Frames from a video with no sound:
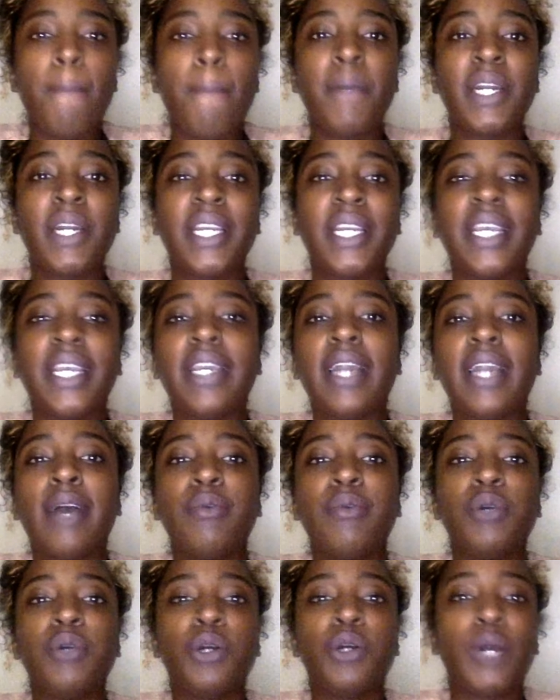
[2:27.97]
but again,
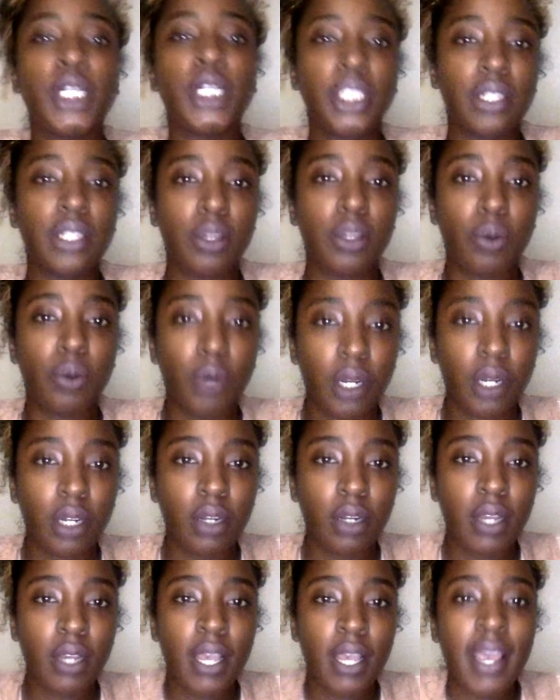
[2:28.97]
I will question the
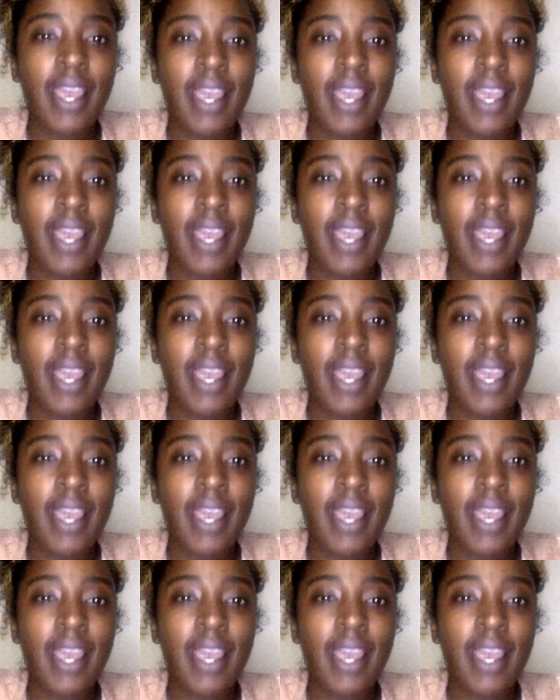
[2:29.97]
order.